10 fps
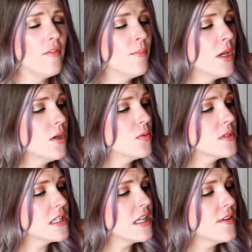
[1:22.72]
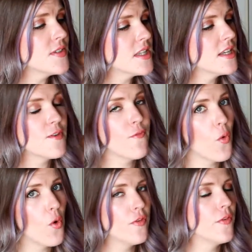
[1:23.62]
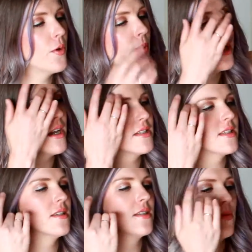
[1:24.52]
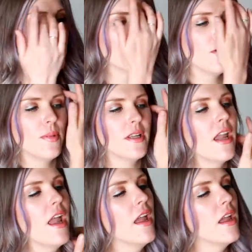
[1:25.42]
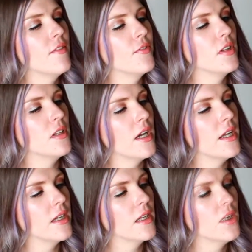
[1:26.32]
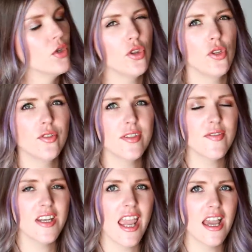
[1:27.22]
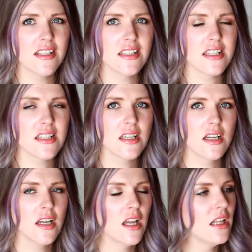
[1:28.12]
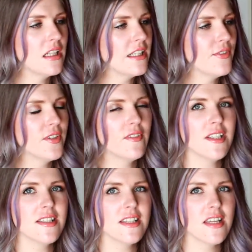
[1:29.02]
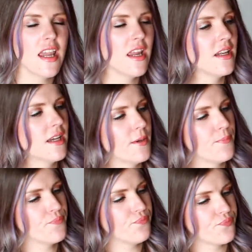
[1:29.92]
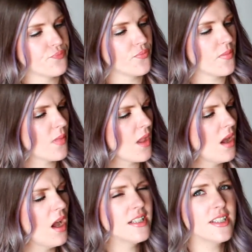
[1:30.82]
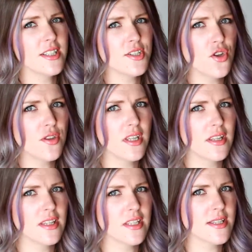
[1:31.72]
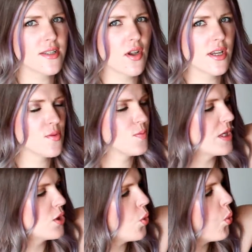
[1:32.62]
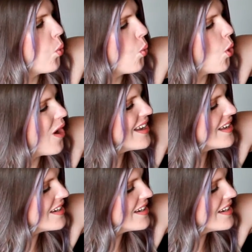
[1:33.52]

mils left, so that's 4 fluid ounces. So I probably have like 2/3 of an ounce left of this. And I just don't think this size would be quite